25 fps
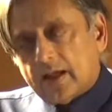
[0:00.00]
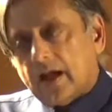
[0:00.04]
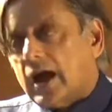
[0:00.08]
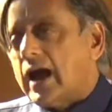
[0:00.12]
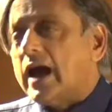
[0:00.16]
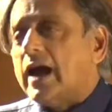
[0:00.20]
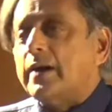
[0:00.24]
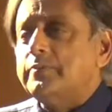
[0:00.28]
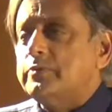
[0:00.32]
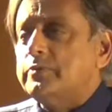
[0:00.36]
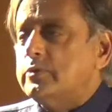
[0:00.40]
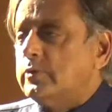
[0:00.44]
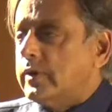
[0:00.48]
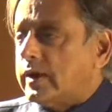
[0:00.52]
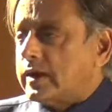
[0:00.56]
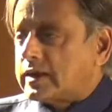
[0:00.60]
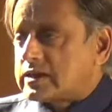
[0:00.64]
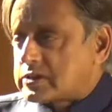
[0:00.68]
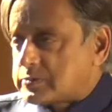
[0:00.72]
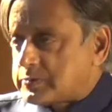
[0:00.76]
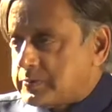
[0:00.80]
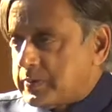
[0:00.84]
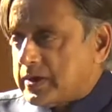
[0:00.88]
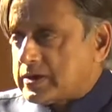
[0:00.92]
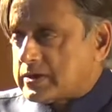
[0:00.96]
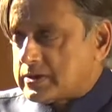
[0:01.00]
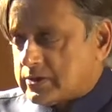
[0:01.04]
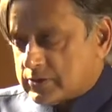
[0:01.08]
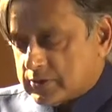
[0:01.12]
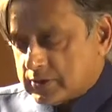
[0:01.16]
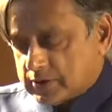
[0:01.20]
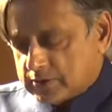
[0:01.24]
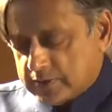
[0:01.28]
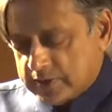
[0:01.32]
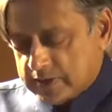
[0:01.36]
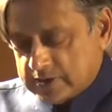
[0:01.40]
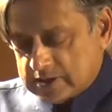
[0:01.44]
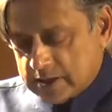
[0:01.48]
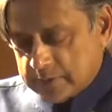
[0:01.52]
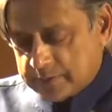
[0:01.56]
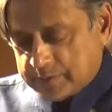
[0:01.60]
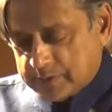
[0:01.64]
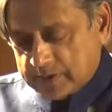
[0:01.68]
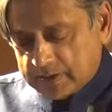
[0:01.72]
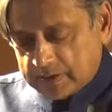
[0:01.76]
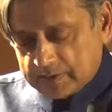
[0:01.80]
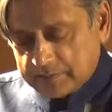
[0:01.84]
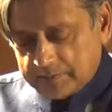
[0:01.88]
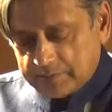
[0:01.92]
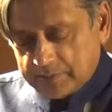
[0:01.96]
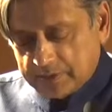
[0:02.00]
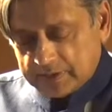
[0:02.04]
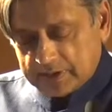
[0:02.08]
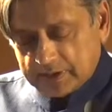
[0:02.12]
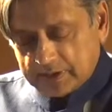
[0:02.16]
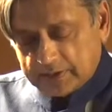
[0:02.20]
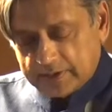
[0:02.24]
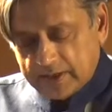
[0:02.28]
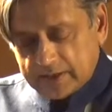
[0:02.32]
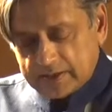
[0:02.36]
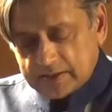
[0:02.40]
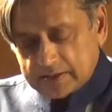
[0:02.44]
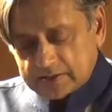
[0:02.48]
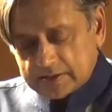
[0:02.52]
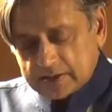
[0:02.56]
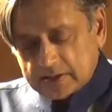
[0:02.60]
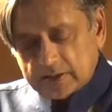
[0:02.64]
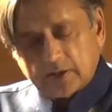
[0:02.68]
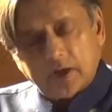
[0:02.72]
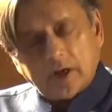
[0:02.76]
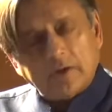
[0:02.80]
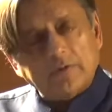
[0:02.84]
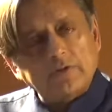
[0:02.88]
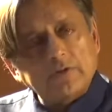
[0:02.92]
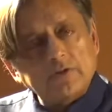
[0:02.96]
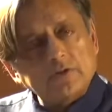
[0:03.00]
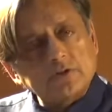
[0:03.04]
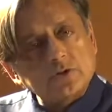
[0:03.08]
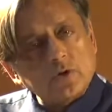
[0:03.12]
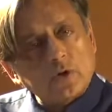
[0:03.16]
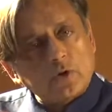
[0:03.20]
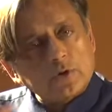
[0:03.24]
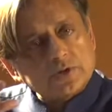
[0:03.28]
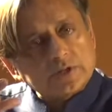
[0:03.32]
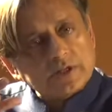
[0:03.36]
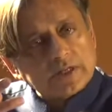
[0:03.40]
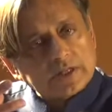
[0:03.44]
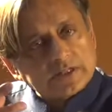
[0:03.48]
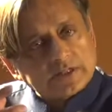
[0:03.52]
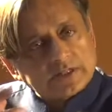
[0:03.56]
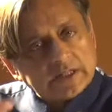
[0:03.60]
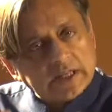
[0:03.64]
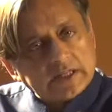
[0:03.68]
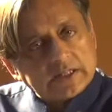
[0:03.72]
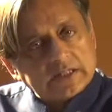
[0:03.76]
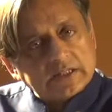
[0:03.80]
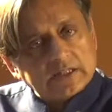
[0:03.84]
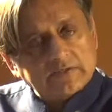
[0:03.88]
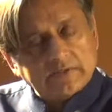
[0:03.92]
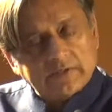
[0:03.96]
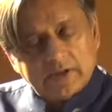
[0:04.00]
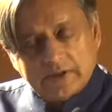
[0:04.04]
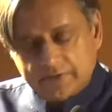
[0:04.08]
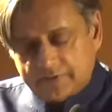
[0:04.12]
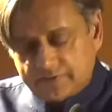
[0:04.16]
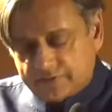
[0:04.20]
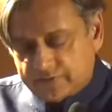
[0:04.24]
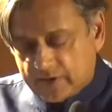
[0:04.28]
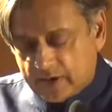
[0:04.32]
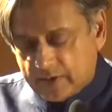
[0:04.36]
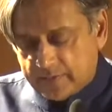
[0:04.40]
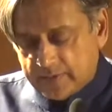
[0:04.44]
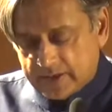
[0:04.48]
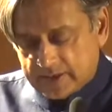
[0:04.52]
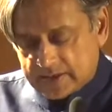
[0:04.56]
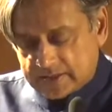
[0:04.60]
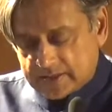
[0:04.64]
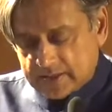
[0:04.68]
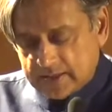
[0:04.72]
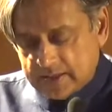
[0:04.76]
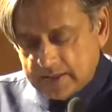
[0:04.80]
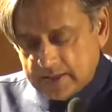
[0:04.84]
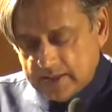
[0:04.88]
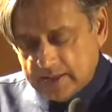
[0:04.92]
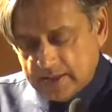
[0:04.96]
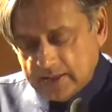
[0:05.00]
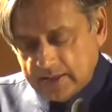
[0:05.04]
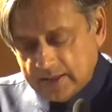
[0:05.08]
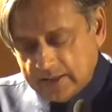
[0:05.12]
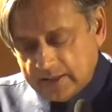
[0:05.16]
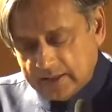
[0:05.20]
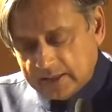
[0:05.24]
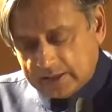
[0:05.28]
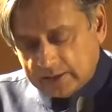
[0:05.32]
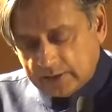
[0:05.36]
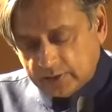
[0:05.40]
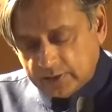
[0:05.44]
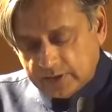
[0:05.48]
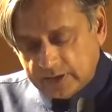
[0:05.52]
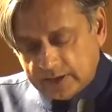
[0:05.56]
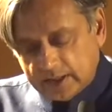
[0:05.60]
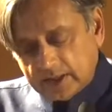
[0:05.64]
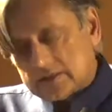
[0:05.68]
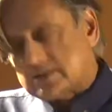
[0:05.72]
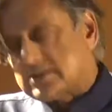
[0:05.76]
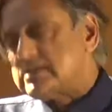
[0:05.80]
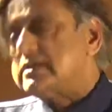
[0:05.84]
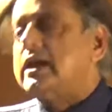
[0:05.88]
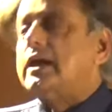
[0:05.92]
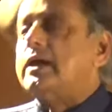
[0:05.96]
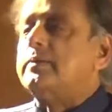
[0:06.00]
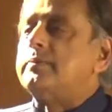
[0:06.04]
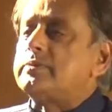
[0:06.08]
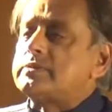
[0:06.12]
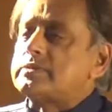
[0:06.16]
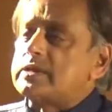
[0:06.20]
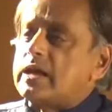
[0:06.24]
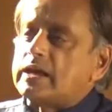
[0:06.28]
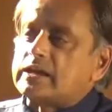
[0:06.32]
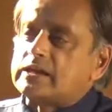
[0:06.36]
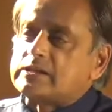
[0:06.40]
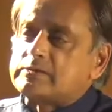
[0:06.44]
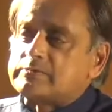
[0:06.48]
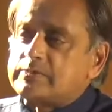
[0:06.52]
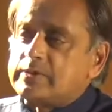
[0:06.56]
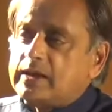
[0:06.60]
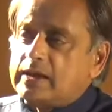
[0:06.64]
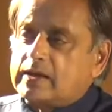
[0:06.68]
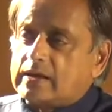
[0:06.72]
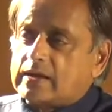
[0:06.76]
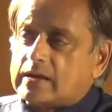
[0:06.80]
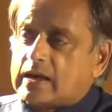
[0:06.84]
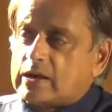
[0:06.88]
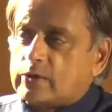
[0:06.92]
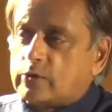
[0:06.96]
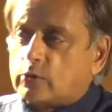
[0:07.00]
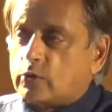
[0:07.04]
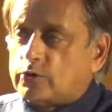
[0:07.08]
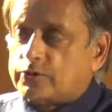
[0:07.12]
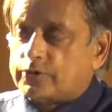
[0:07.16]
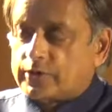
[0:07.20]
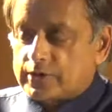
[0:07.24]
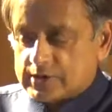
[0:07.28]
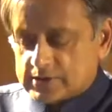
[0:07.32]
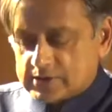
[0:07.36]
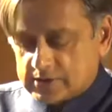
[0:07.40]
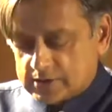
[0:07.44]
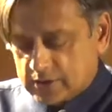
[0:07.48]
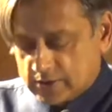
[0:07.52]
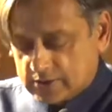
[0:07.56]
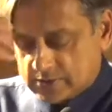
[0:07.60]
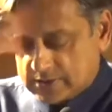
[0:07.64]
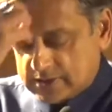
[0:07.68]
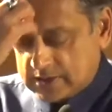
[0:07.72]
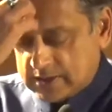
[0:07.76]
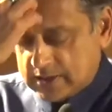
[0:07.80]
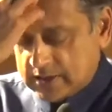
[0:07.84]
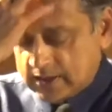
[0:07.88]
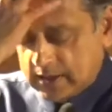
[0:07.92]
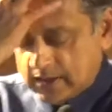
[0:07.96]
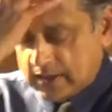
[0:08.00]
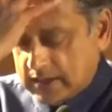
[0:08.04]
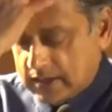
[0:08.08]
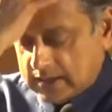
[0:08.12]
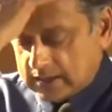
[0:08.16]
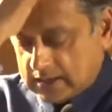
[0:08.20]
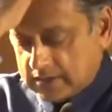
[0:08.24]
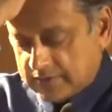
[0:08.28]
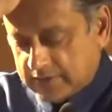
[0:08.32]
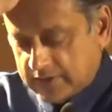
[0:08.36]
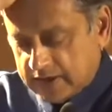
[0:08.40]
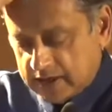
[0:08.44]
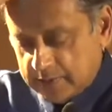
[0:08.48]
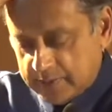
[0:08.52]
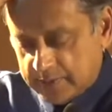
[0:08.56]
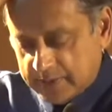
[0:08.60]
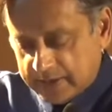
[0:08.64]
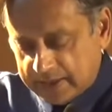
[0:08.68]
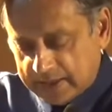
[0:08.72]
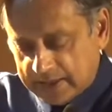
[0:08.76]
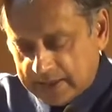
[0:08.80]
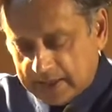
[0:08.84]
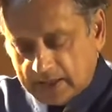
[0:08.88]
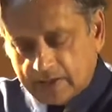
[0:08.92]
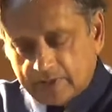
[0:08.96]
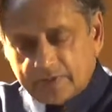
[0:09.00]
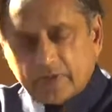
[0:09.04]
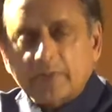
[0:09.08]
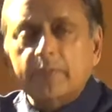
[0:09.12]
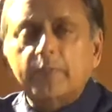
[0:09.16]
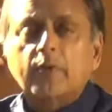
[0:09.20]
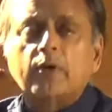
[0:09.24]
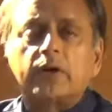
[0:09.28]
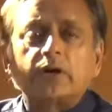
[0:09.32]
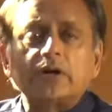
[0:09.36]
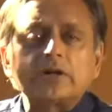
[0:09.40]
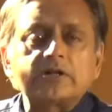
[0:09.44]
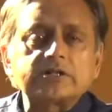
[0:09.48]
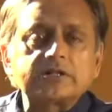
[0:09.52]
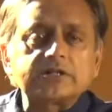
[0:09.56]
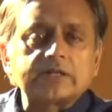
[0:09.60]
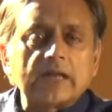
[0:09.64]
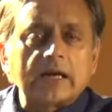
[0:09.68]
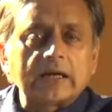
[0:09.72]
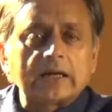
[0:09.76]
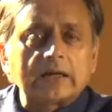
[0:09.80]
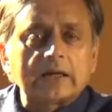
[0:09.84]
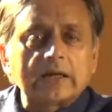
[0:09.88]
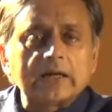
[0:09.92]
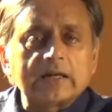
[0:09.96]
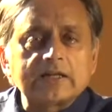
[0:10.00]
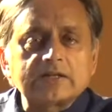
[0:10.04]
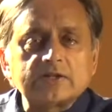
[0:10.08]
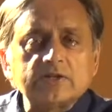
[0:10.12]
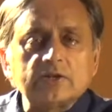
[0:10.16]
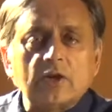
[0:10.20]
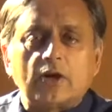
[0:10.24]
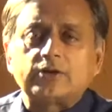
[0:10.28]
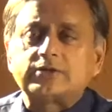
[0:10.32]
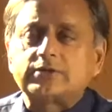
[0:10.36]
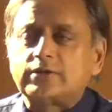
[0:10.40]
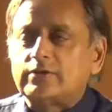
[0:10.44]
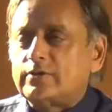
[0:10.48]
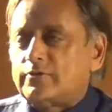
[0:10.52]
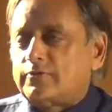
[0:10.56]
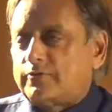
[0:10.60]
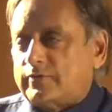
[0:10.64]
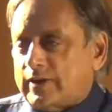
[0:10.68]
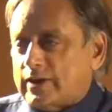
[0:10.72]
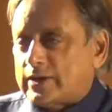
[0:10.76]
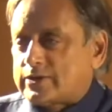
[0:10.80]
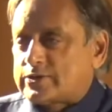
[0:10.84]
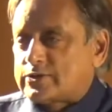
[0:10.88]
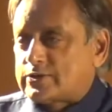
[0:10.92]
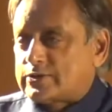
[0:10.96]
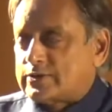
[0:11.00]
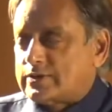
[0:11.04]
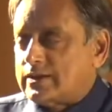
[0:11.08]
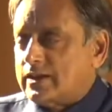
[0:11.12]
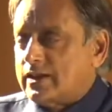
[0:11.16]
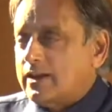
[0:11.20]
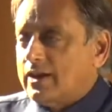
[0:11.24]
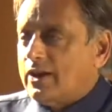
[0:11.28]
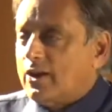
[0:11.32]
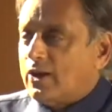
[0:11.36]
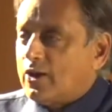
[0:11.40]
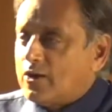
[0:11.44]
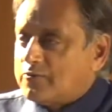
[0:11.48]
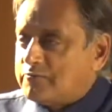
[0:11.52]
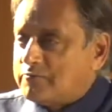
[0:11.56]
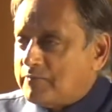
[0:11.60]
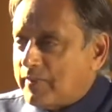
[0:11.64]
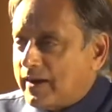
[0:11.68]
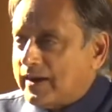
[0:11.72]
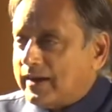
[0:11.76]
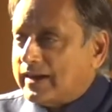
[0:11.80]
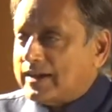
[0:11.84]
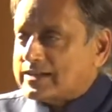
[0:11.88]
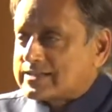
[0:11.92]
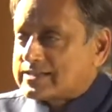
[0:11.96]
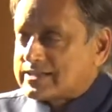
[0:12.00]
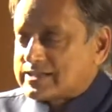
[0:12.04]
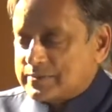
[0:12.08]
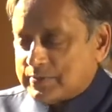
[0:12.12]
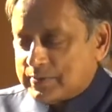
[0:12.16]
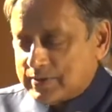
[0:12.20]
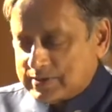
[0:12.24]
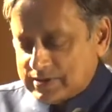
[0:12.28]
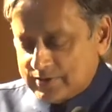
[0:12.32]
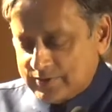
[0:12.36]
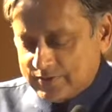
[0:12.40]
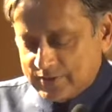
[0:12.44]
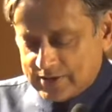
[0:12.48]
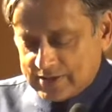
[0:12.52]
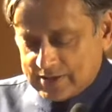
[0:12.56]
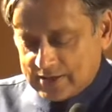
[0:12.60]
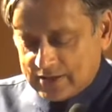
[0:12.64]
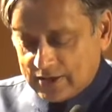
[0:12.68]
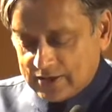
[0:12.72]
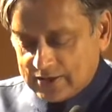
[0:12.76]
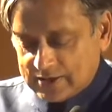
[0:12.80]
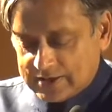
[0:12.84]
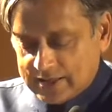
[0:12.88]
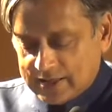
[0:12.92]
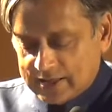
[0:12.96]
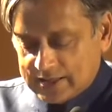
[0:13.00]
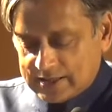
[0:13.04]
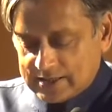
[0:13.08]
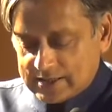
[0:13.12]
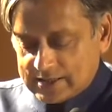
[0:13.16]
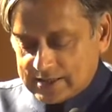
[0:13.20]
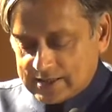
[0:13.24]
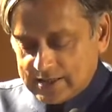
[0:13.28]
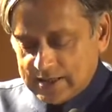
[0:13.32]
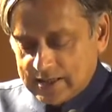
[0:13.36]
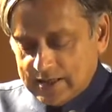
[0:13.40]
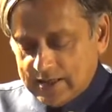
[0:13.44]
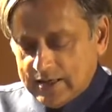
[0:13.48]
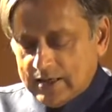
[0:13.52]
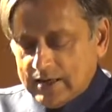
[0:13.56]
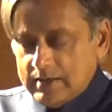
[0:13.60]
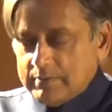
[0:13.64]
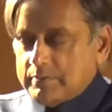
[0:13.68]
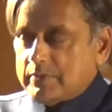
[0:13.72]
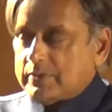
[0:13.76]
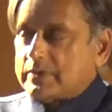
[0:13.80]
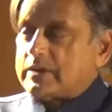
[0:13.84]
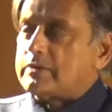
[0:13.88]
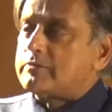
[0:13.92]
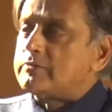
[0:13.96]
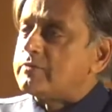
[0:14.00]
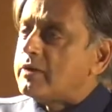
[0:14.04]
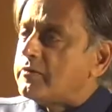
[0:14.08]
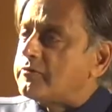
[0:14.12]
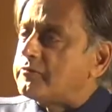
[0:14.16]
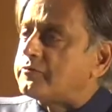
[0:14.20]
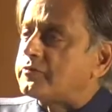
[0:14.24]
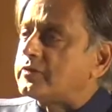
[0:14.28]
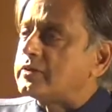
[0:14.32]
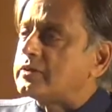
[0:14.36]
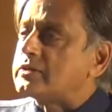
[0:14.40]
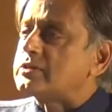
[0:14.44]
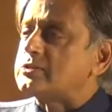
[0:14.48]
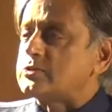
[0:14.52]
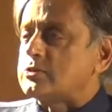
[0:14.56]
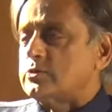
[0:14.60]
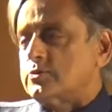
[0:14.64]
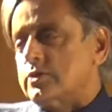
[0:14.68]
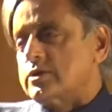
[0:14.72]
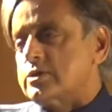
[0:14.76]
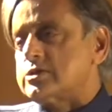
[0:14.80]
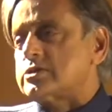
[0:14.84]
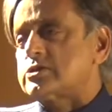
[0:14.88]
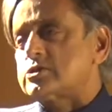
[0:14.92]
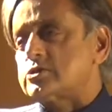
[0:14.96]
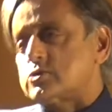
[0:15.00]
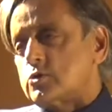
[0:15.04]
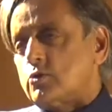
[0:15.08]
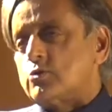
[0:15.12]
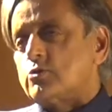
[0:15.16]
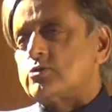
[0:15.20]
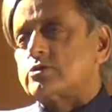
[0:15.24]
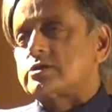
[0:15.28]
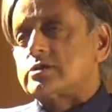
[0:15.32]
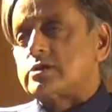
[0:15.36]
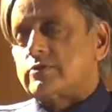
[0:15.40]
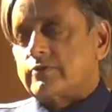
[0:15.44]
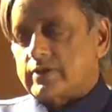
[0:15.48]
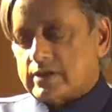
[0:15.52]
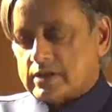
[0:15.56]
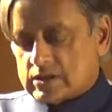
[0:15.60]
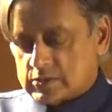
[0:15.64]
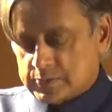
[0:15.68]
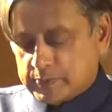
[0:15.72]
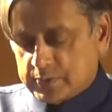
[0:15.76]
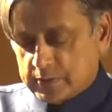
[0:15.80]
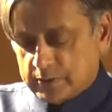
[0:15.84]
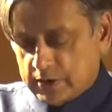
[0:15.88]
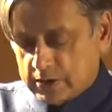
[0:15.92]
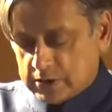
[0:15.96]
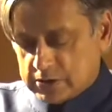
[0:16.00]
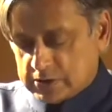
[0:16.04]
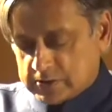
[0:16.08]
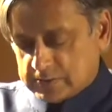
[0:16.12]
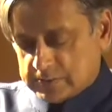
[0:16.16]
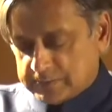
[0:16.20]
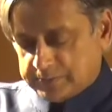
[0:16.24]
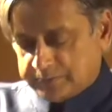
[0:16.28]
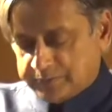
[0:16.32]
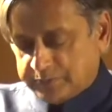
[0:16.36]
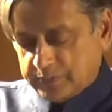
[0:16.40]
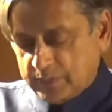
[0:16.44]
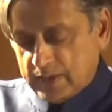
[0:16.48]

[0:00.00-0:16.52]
I am no expert on the great epic, but the Great Indian Novel draws extensively from it, including its name. As I explained in an author's note at the very beginning of the book, its title is not a reflection of my estimate of its contents, but a reference to this source of inspiration.